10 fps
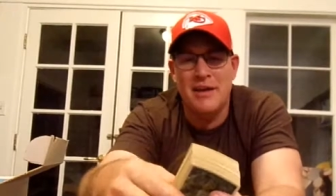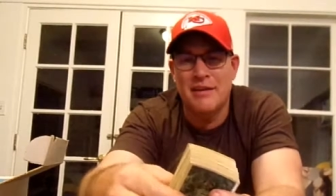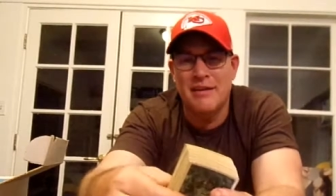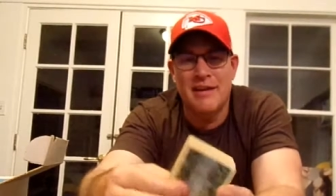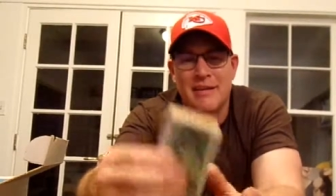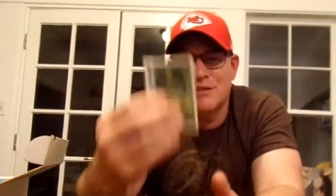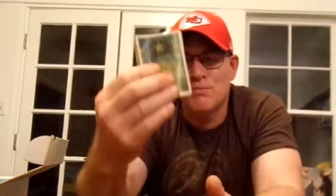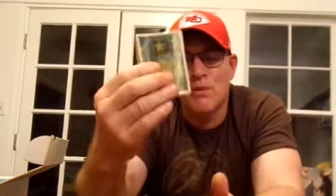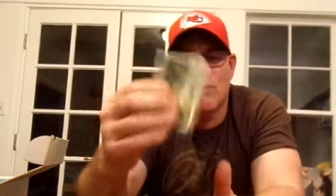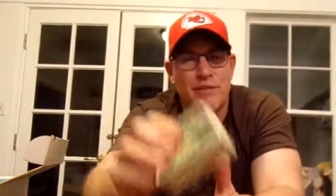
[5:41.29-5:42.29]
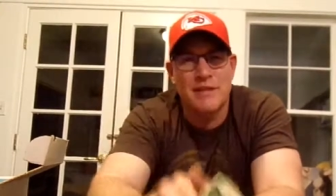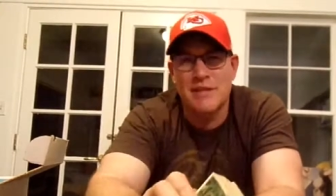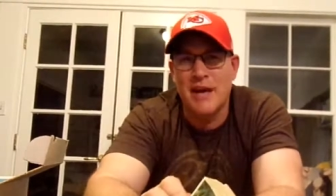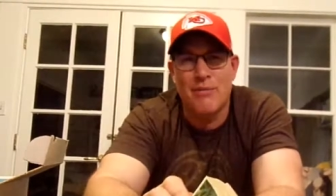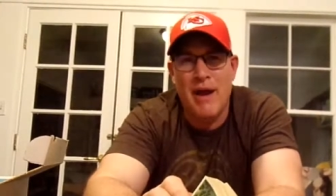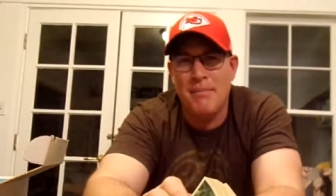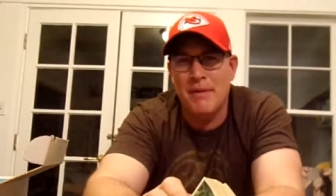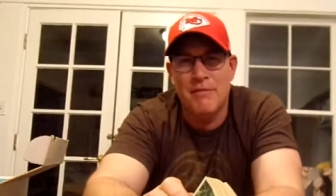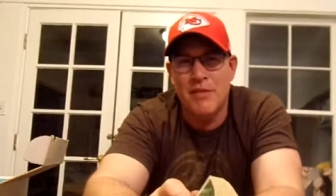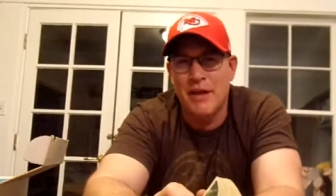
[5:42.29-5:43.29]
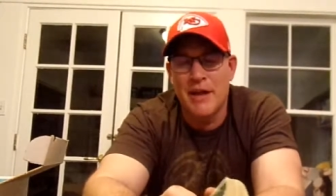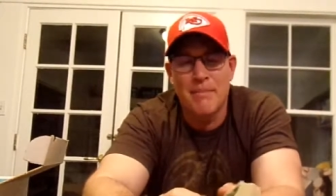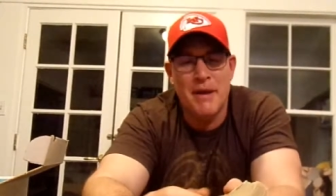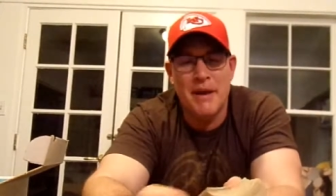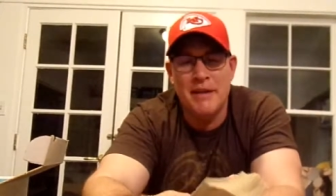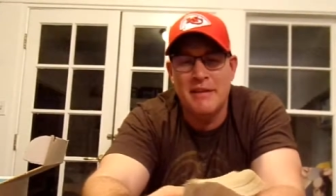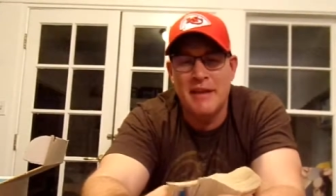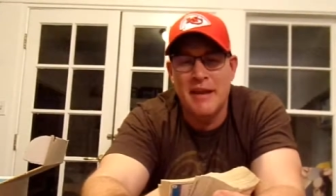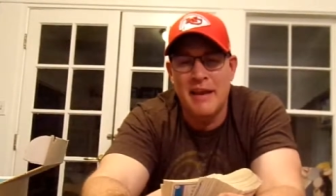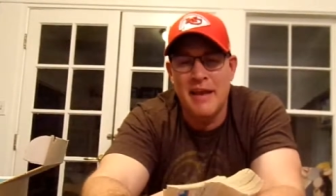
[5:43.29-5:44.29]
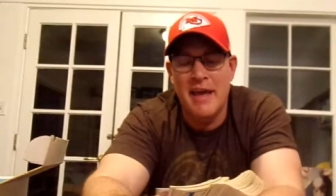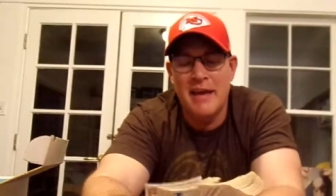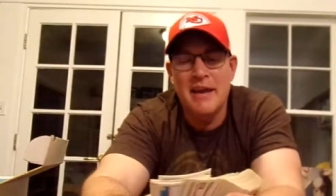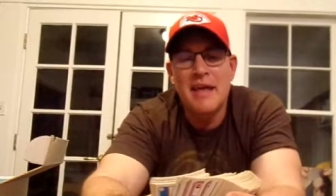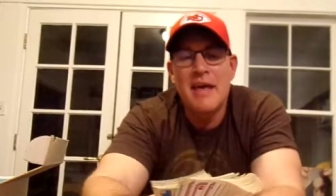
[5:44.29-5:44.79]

and Sportflics kind of wrapped everything up by 1988.